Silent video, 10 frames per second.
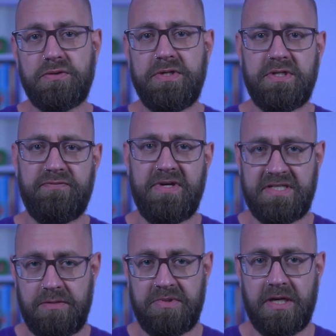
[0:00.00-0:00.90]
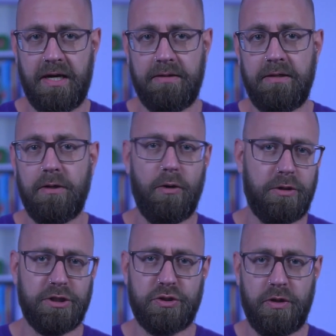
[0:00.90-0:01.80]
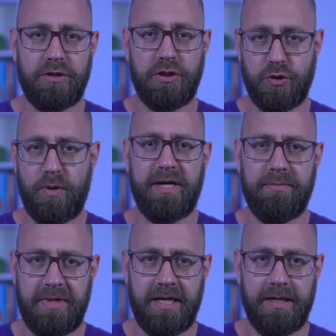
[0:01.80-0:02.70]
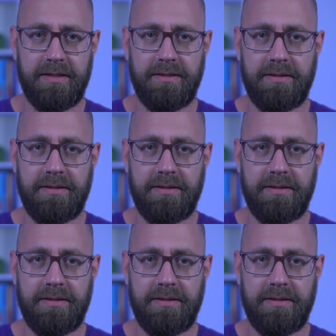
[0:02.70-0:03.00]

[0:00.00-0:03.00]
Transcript: Interface API, or in short, UI API.